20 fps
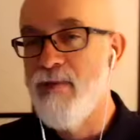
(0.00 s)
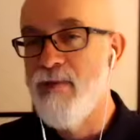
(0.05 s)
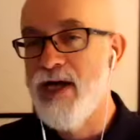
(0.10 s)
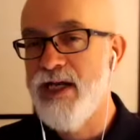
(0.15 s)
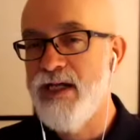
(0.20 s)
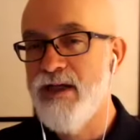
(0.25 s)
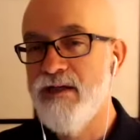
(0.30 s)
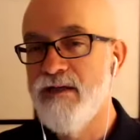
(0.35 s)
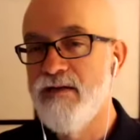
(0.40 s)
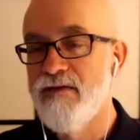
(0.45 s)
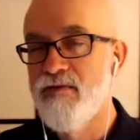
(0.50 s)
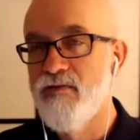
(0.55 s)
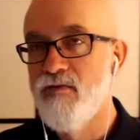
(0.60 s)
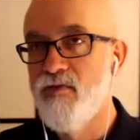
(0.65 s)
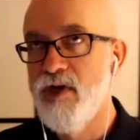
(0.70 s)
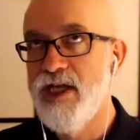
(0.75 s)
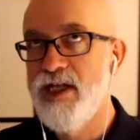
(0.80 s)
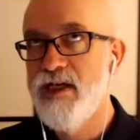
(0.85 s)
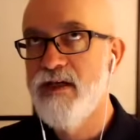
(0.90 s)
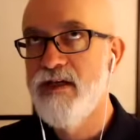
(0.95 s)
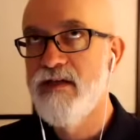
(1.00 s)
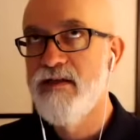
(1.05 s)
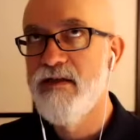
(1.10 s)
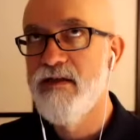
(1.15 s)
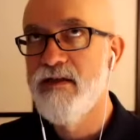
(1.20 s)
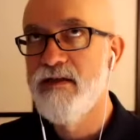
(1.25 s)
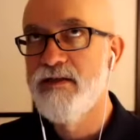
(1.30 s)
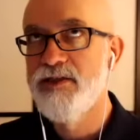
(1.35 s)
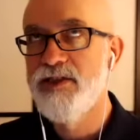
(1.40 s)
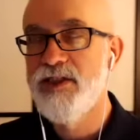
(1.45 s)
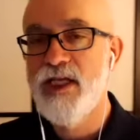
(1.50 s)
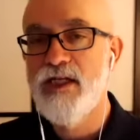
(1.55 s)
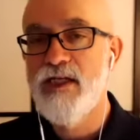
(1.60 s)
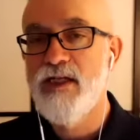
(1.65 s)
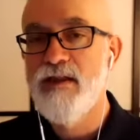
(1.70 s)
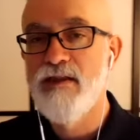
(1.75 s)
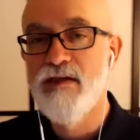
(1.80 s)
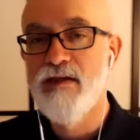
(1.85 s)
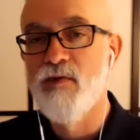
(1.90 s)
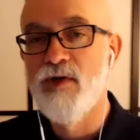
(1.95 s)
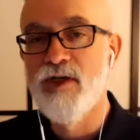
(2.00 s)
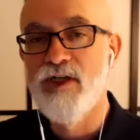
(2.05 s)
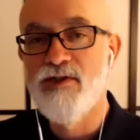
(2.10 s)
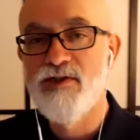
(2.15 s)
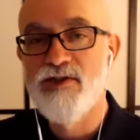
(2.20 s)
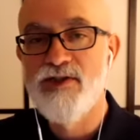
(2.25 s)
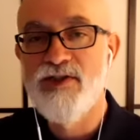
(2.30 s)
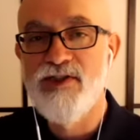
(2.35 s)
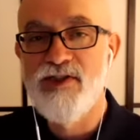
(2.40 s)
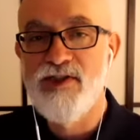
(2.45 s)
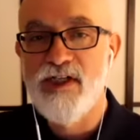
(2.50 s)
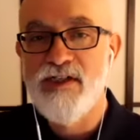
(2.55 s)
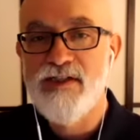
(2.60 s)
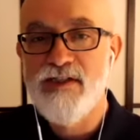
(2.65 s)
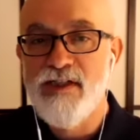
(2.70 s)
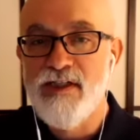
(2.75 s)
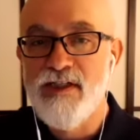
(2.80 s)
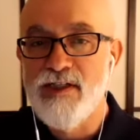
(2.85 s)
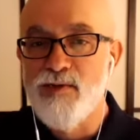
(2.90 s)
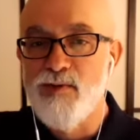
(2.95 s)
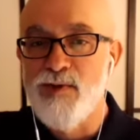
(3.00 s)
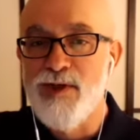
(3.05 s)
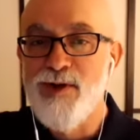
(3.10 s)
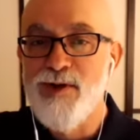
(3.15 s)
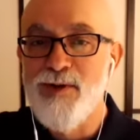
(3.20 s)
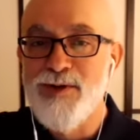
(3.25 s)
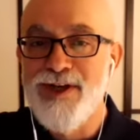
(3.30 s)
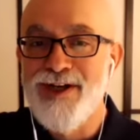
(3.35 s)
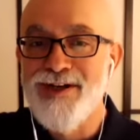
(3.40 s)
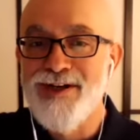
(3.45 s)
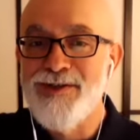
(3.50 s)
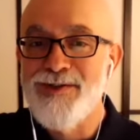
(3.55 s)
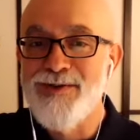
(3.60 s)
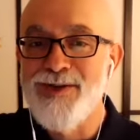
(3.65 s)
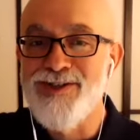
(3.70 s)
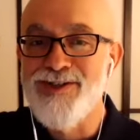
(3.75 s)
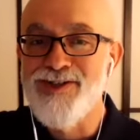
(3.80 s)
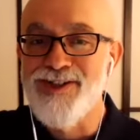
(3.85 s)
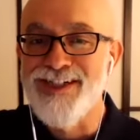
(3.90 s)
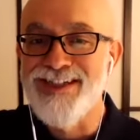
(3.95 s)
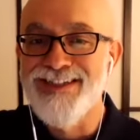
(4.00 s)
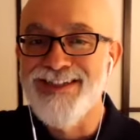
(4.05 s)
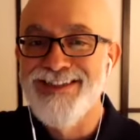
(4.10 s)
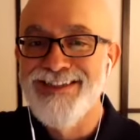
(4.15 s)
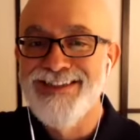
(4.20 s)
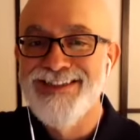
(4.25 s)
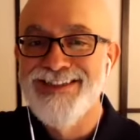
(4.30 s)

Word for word: I right in understanding that what you're suggesting is we hold on to our chicken?